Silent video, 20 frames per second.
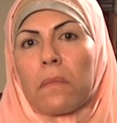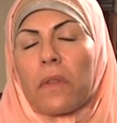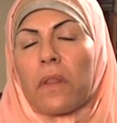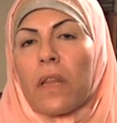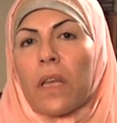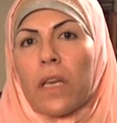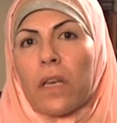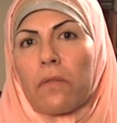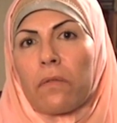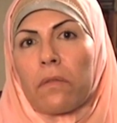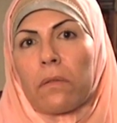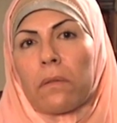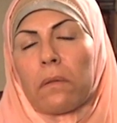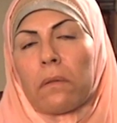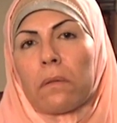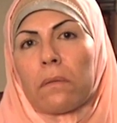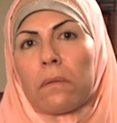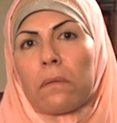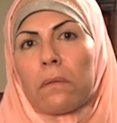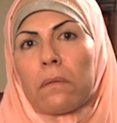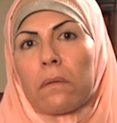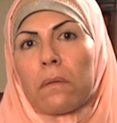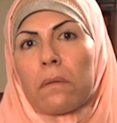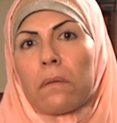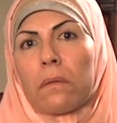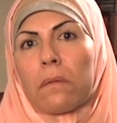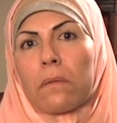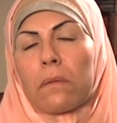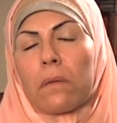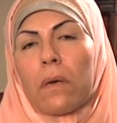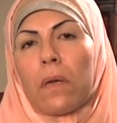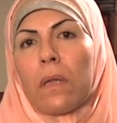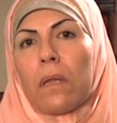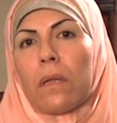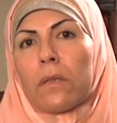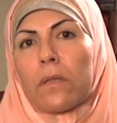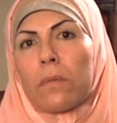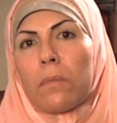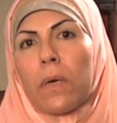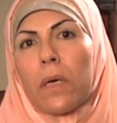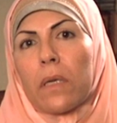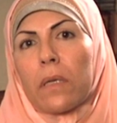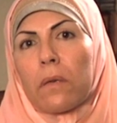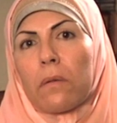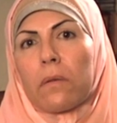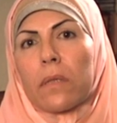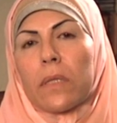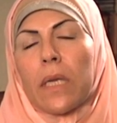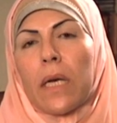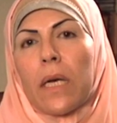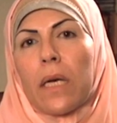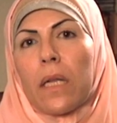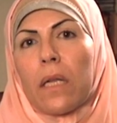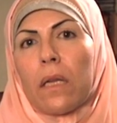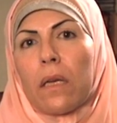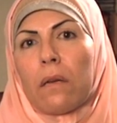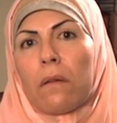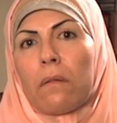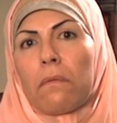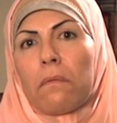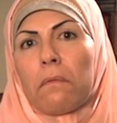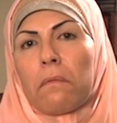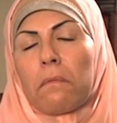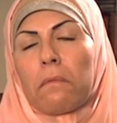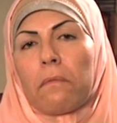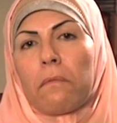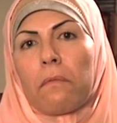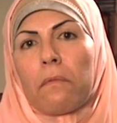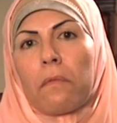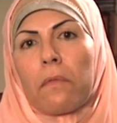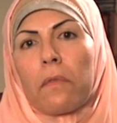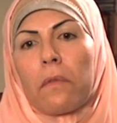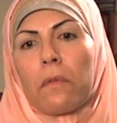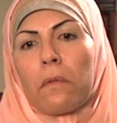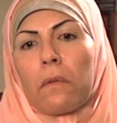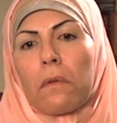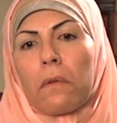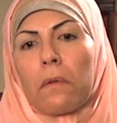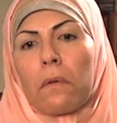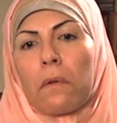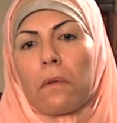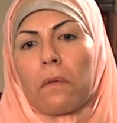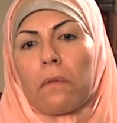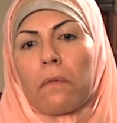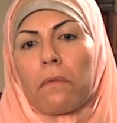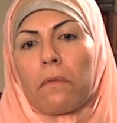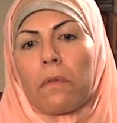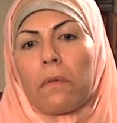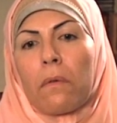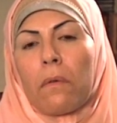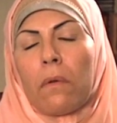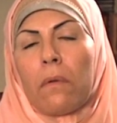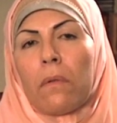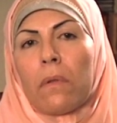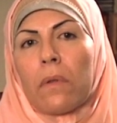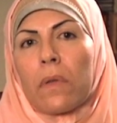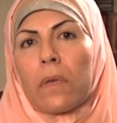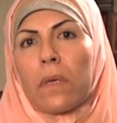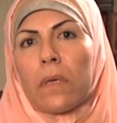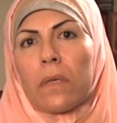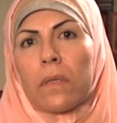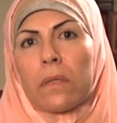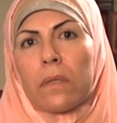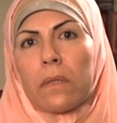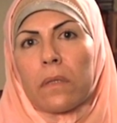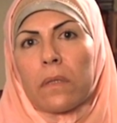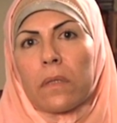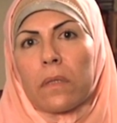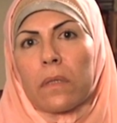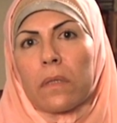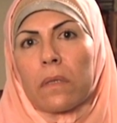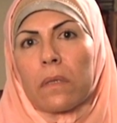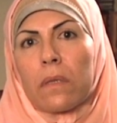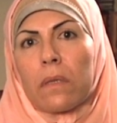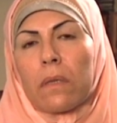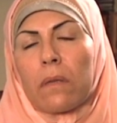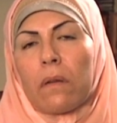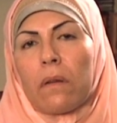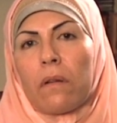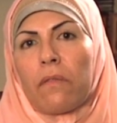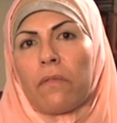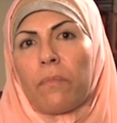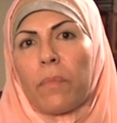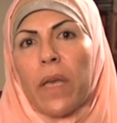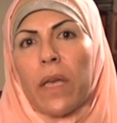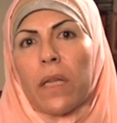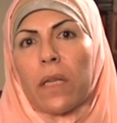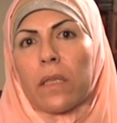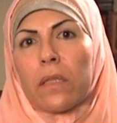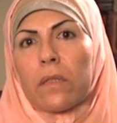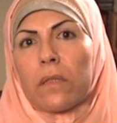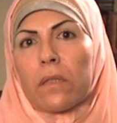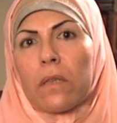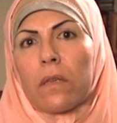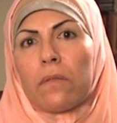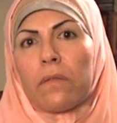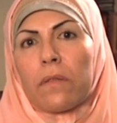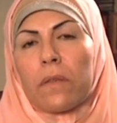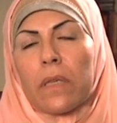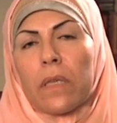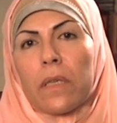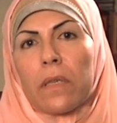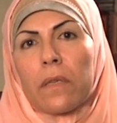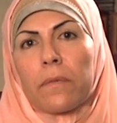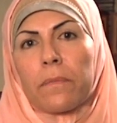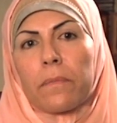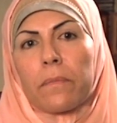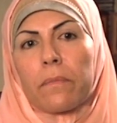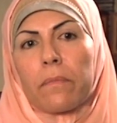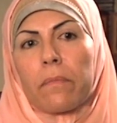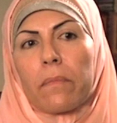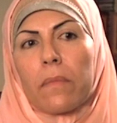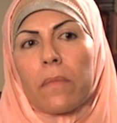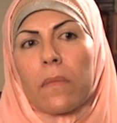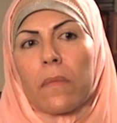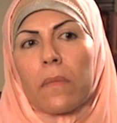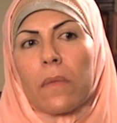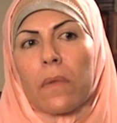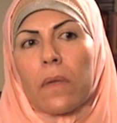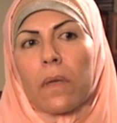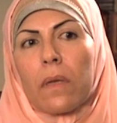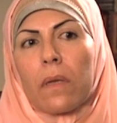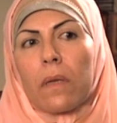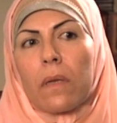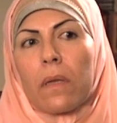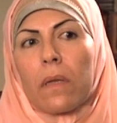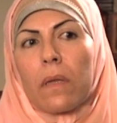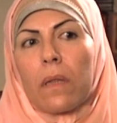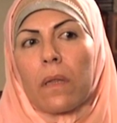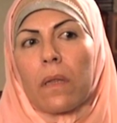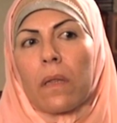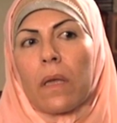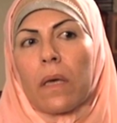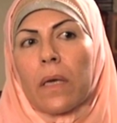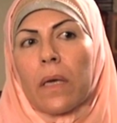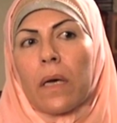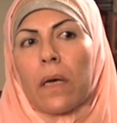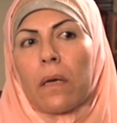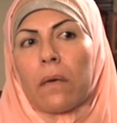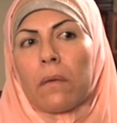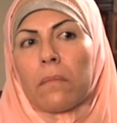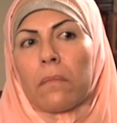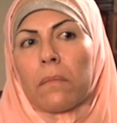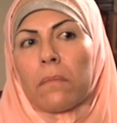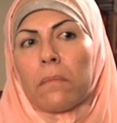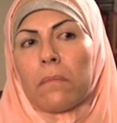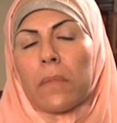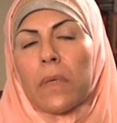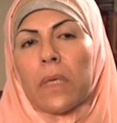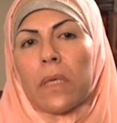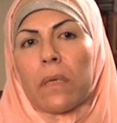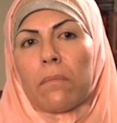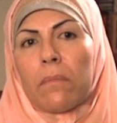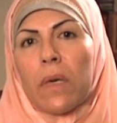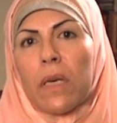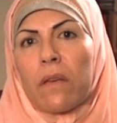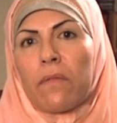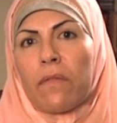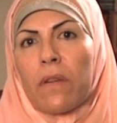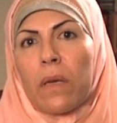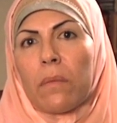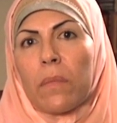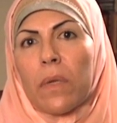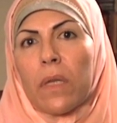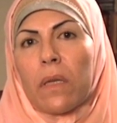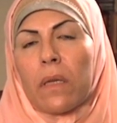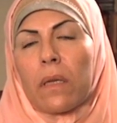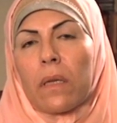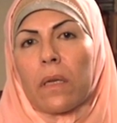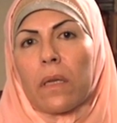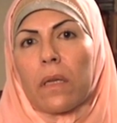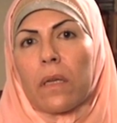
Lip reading: thankful to Allah subhanahu wa ta'ala for all the years of pain and suffering that got me and my family